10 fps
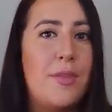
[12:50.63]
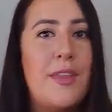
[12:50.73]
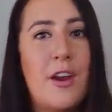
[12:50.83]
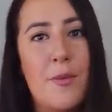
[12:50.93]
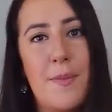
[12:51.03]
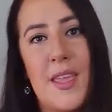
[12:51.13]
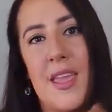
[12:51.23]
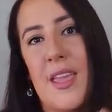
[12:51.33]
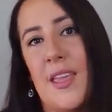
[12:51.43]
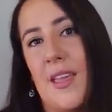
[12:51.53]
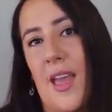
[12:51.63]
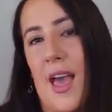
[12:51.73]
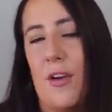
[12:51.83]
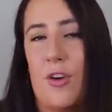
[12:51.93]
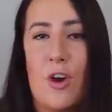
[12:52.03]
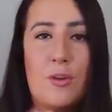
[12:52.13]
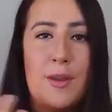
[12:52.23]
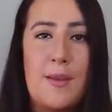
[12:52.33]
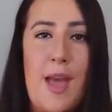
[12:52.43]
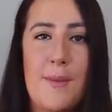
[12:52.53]
therapy, alcohol
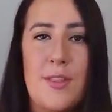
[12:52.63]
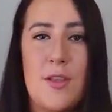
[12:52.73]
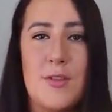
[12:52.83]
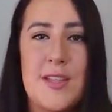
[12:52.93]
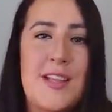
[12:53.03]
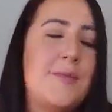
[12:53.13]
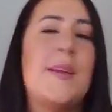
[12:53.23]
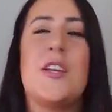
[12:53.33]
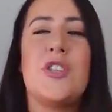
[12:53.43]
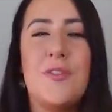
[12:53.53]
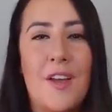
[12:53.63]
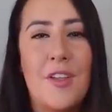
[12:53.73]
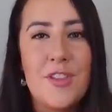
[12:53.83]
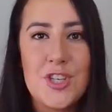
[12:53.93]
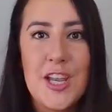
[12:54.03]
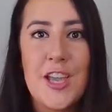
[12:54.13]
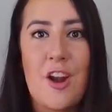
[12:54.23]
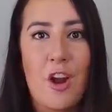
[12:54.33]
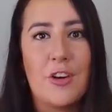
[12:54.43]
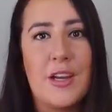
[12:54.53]
rehab, and those things, because she felt that she had
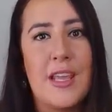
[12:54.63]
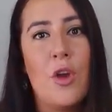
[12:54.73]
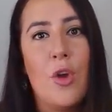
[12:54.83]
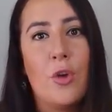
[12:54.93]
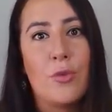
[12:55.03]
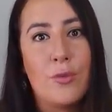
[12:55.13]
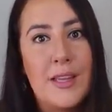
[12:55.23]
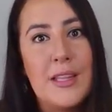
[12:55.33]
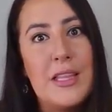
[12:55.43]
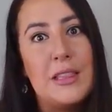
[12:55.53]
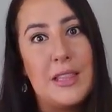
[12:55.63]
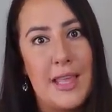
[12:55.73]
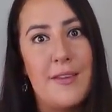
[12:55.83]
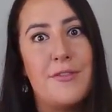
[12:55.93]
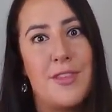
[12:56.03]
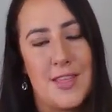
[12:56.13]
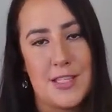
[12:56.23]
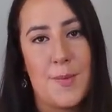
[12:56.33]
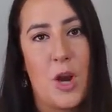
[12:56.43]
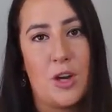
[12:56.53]
already really lived
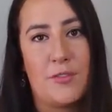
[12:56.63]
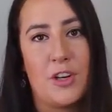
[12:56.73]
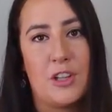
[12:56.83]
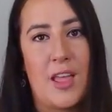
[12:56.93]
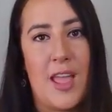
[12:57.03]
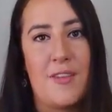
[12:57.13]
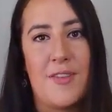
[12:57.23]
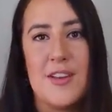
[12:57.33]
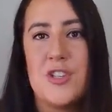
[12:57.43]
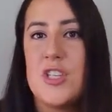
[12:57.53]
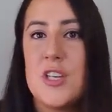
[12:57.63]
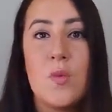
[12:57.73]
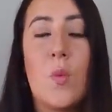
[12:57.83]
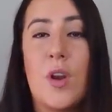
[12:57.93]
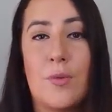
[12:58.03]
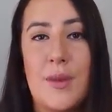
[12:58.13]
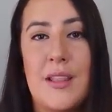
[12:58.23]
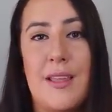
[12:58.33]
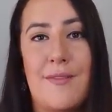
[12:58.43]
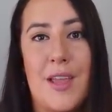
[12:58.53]
this part of her life and she didn't want to
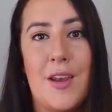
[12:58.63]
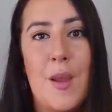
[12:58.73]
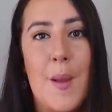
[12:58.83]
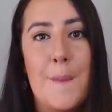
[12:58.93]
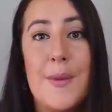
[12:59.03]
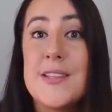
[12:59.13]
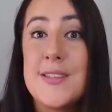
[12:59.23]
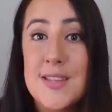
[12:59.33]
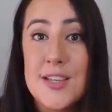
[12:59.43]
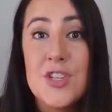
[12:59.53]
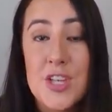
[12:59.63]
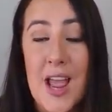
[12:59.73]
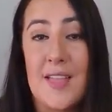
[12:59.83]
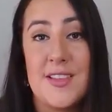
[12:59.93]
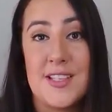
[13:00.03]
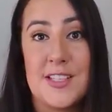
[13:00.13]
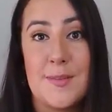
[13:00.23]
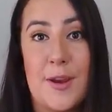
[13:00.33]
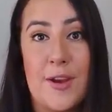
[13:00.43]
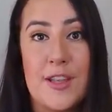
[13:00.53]
relive it. But since she had this
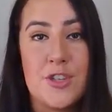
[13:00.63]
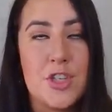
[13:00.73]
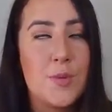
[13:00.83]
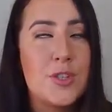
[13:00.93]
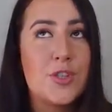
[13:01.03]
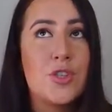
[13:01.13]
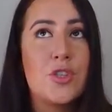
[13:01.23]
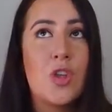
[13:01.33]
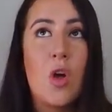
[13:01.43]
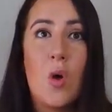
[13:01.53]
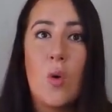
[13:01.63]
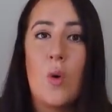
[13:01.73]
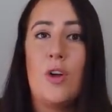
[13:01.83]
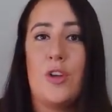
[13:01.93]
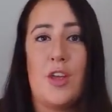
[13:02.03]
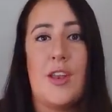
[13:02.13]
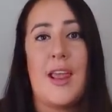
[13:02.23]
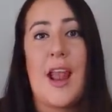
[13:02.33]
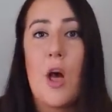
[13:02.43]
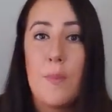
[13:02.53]
experience, she was so good
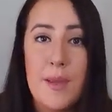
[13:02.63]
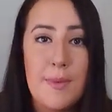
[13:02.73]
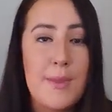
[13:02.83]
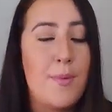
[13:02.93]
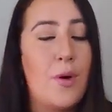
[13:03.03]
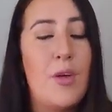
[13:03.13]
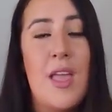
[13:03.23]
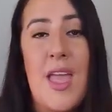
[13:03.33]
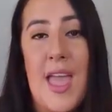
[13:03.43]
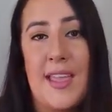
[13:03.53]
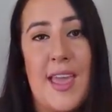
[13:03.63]
at helping people and